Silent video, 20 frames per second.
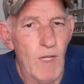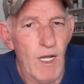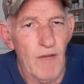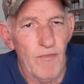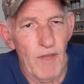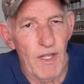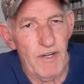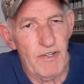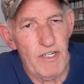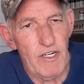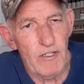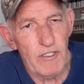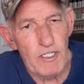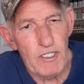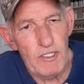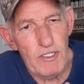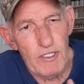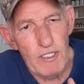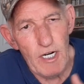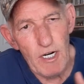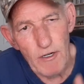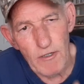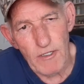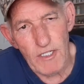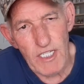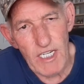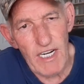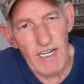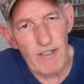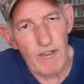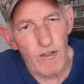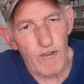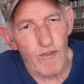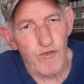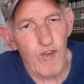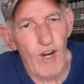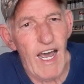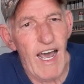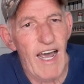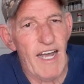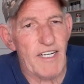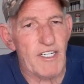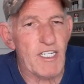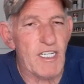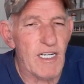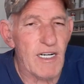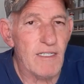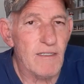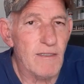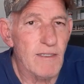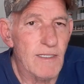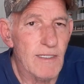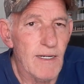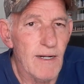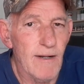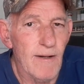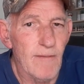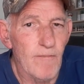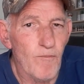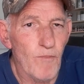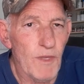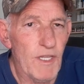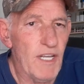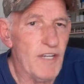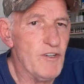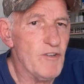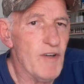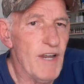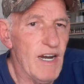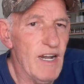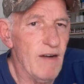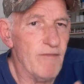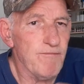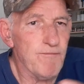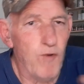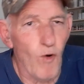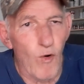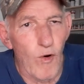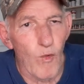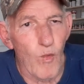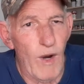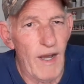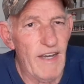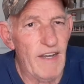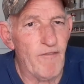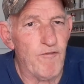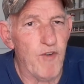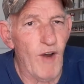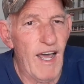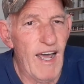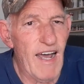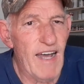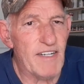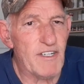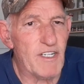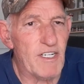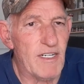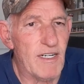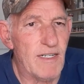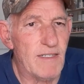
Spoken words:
Then your turn signals flash. Then you can have 4-way flash.